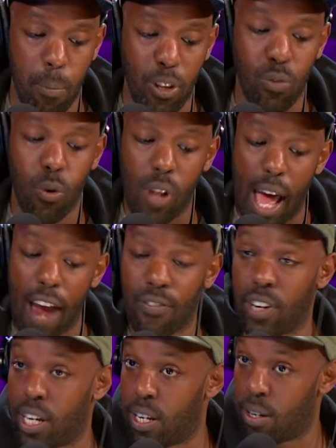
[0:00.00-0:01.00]
but the role
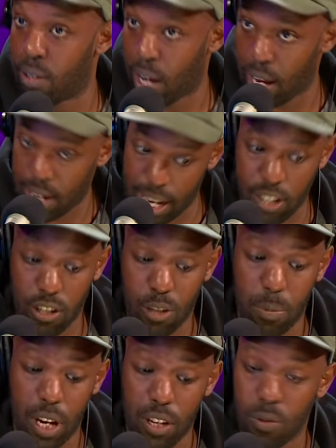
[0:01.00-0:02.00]
African uh,
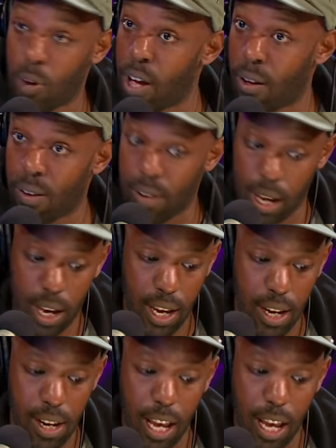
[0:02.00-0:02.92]
nations played as well uh, yeah. in